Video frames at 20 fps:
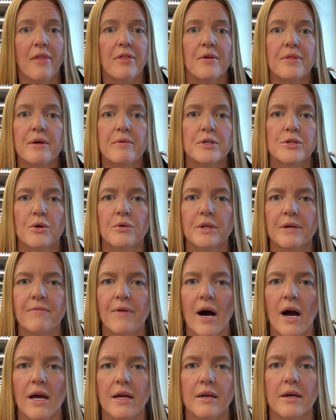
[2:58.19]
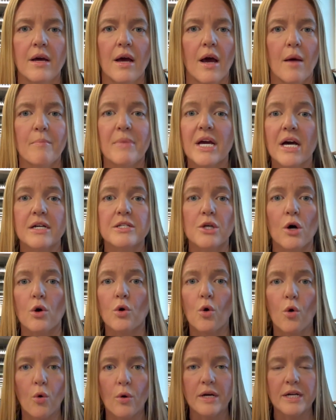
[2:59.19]
they were totally fine because
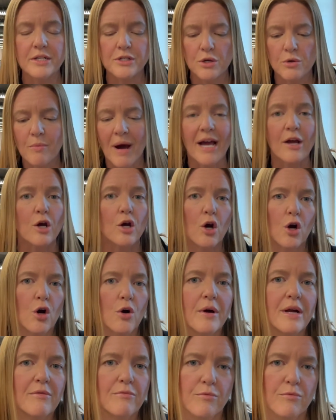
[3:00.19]
according to my current